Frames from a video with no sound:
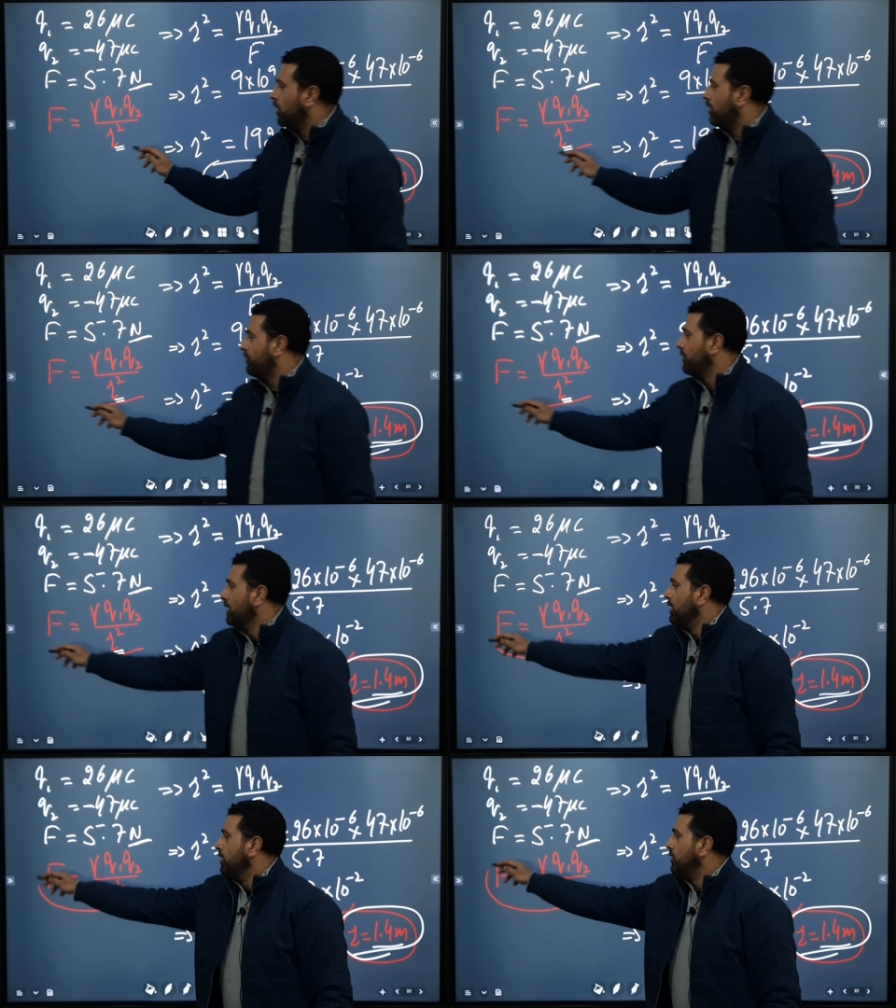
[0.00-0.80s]
of
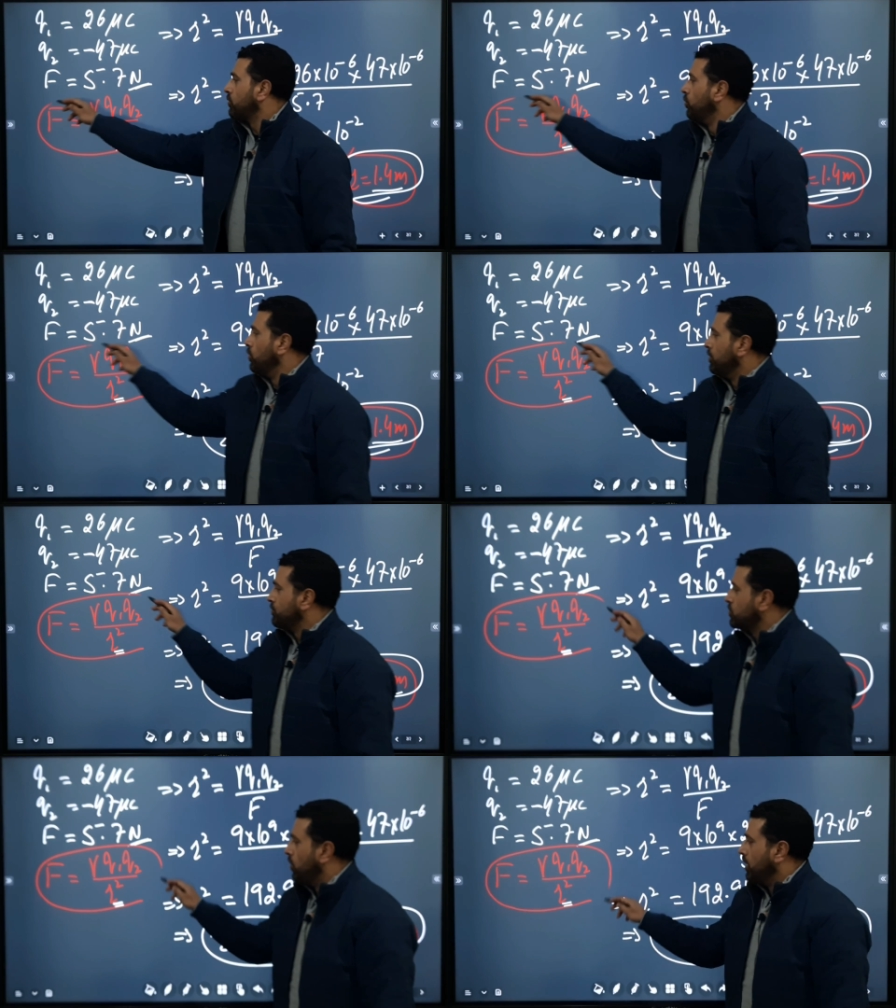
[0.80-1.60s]

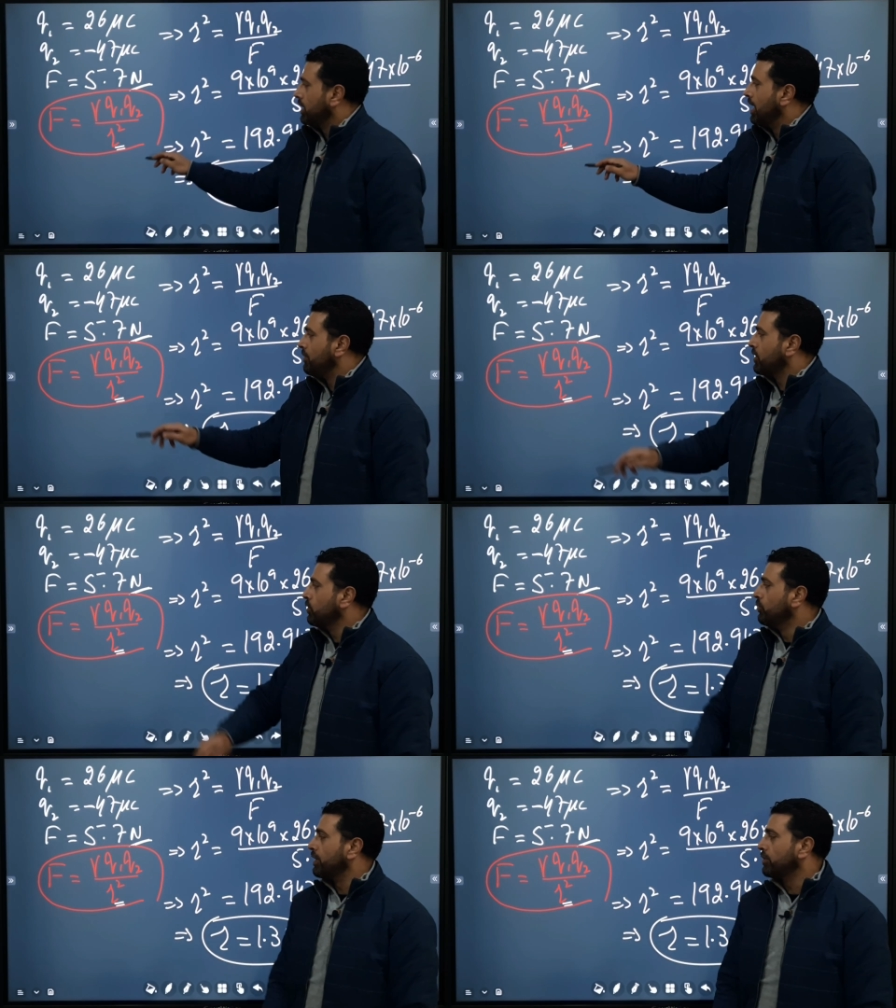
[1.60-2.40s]
Coulomb's law. Gamma
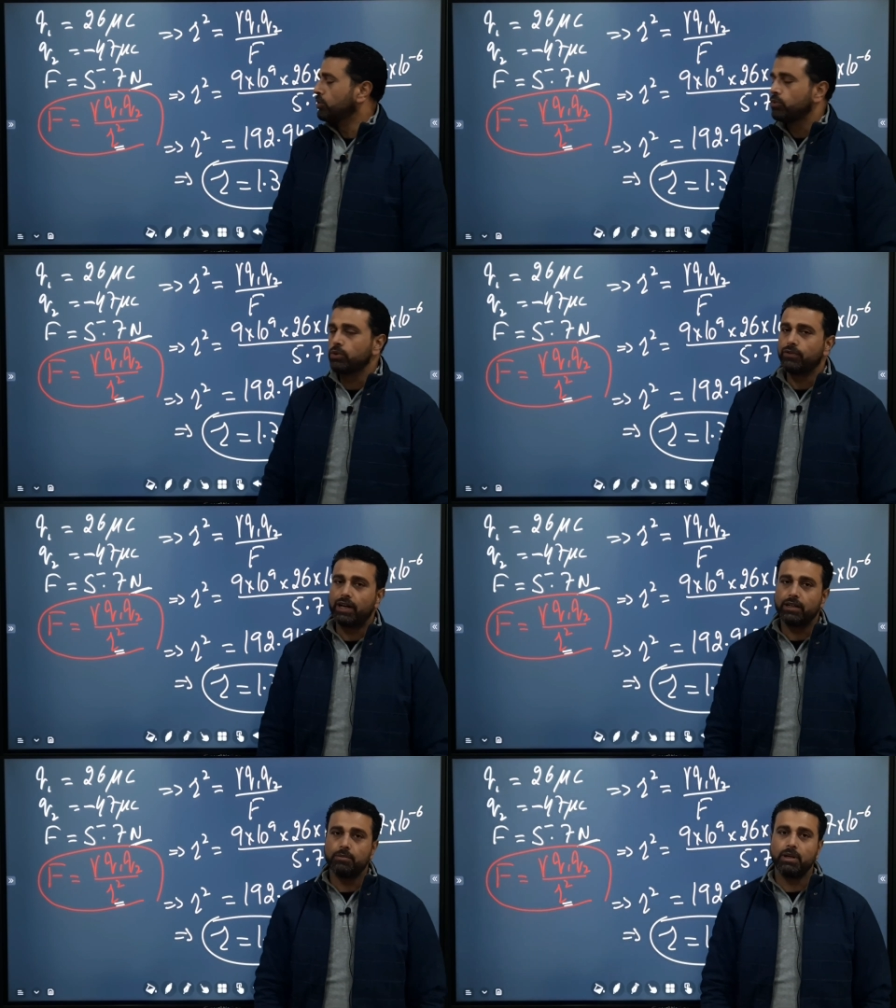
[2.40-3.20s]
Q1, Q2
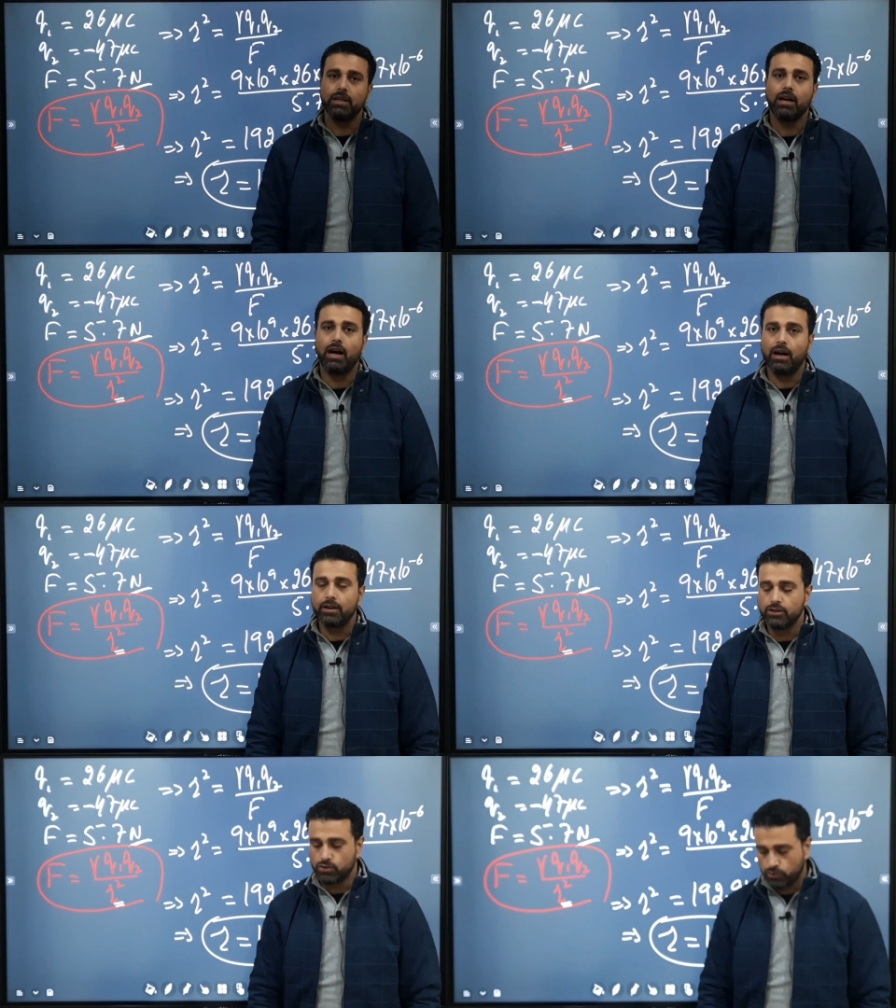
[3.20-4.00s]
divided by
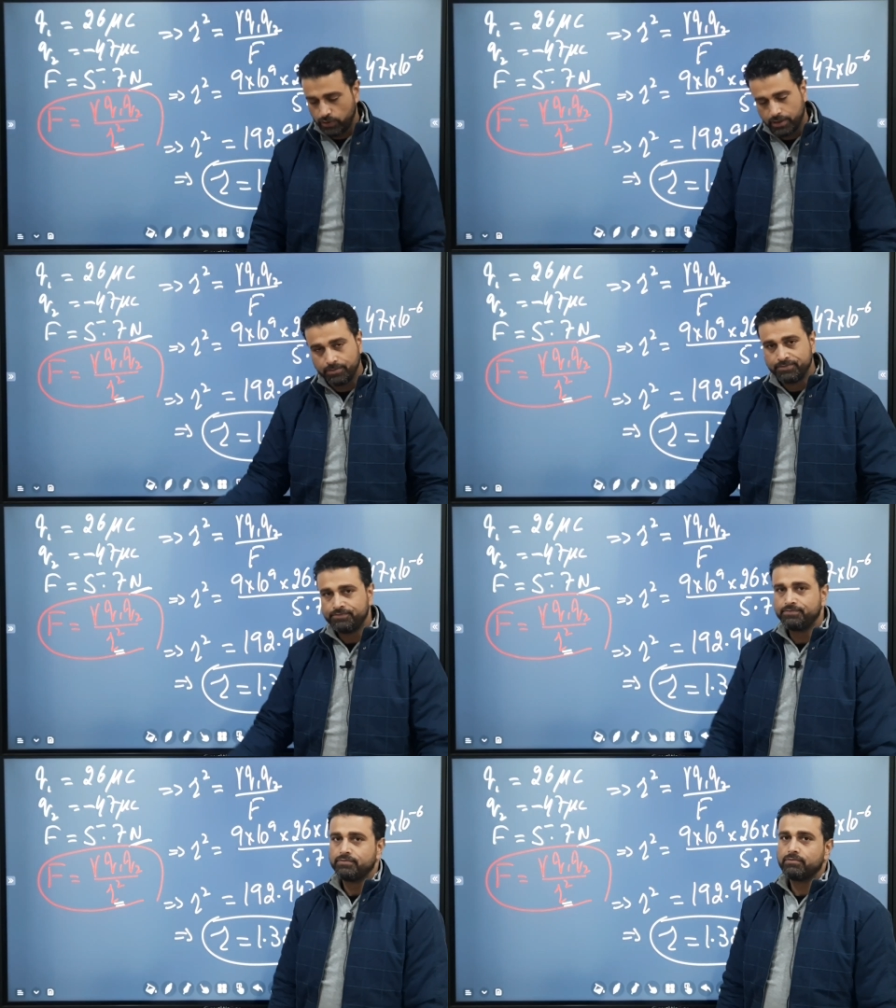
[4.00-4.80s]
R squared.
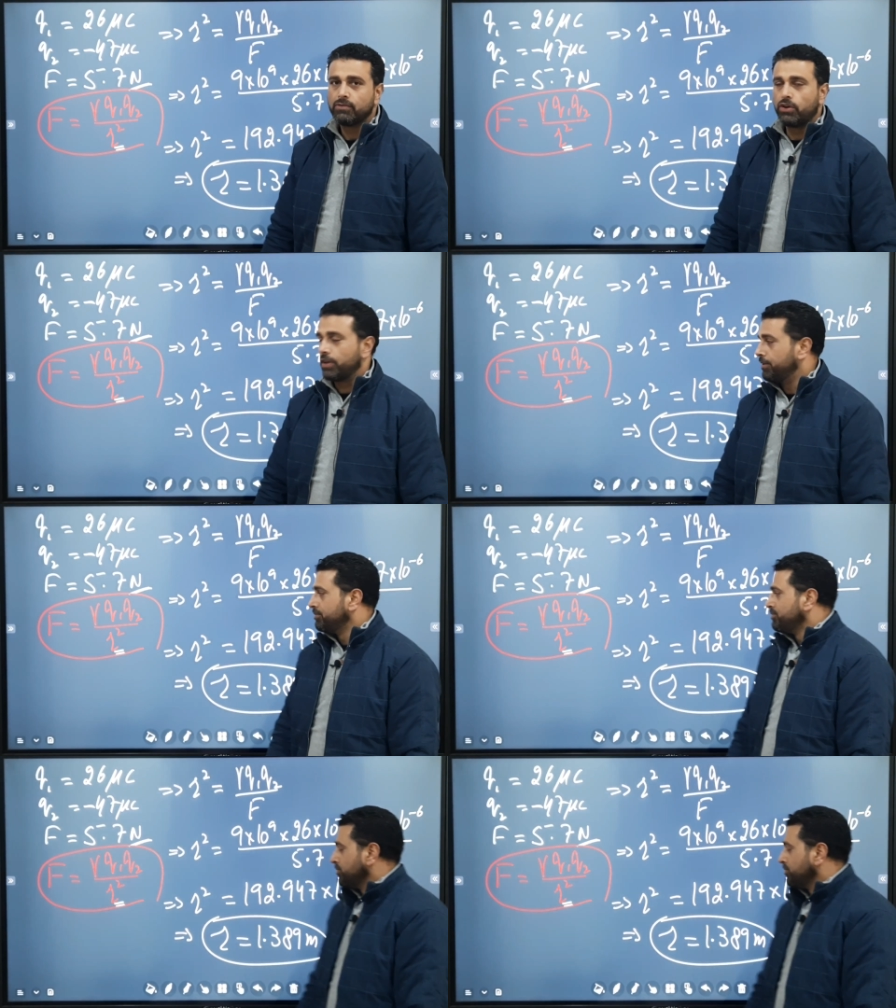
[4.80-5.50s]
Okay.